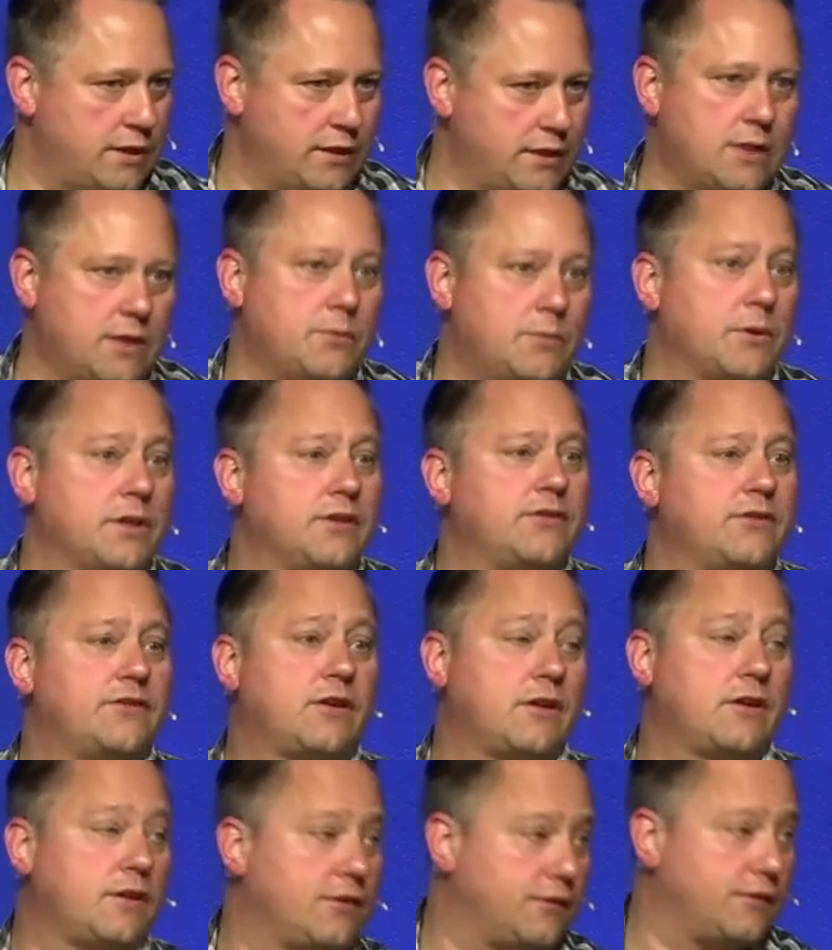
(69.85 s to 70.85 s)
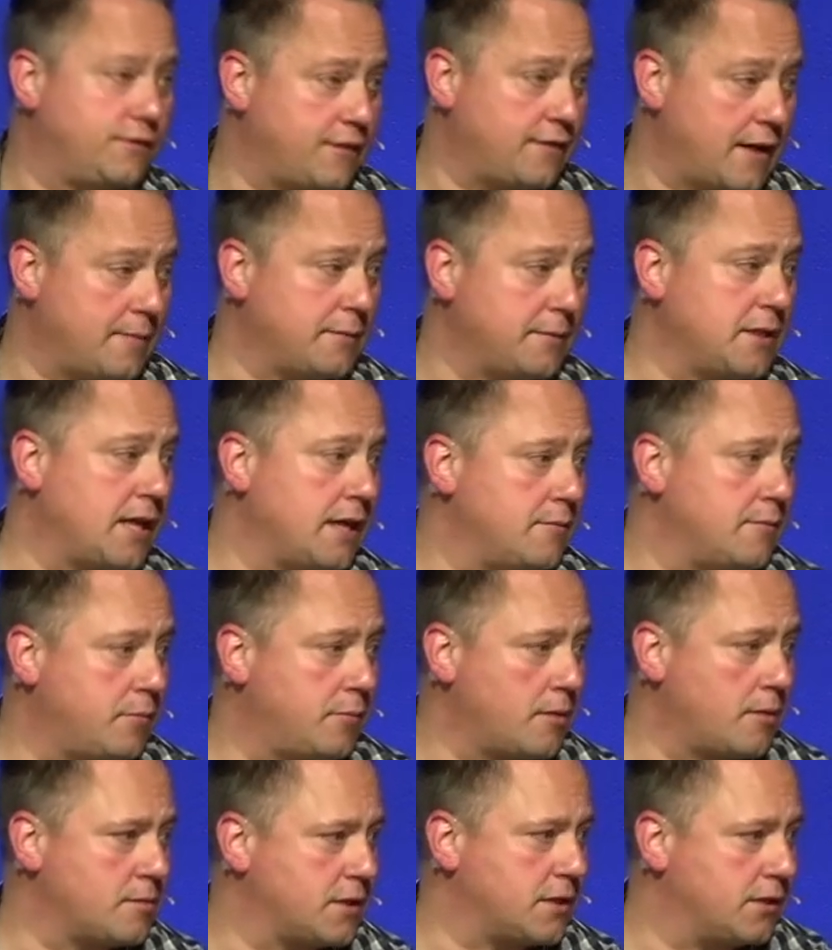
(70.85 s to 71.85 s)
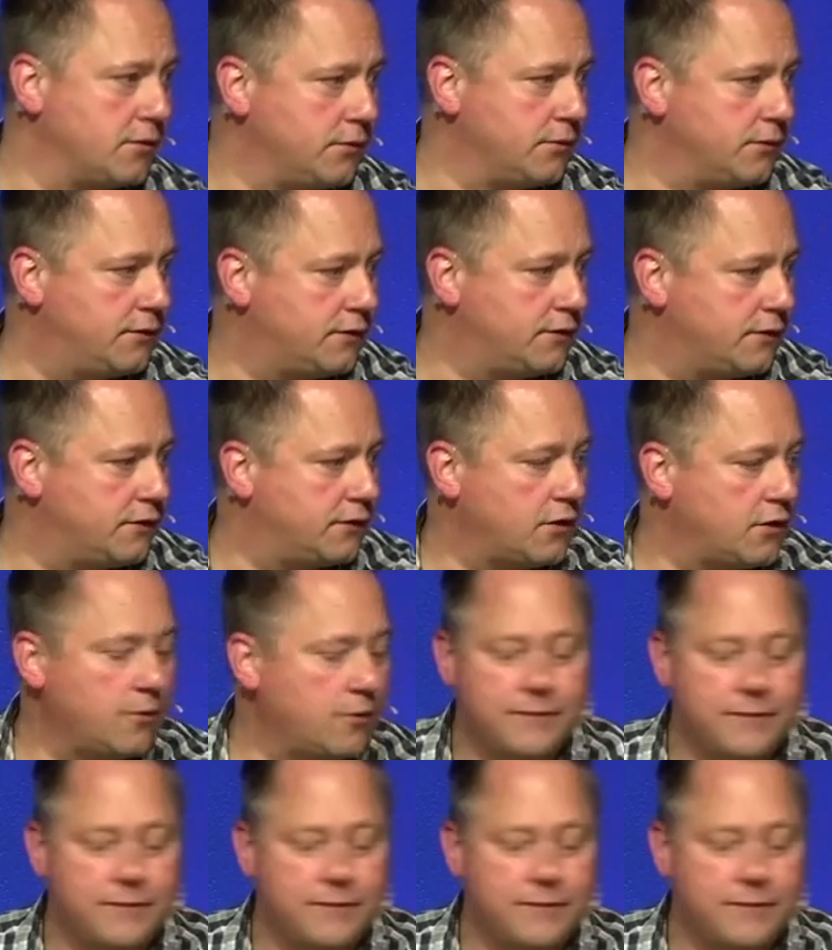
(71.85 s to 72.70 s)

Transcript: and then we're going to start our family night barbecues. And so,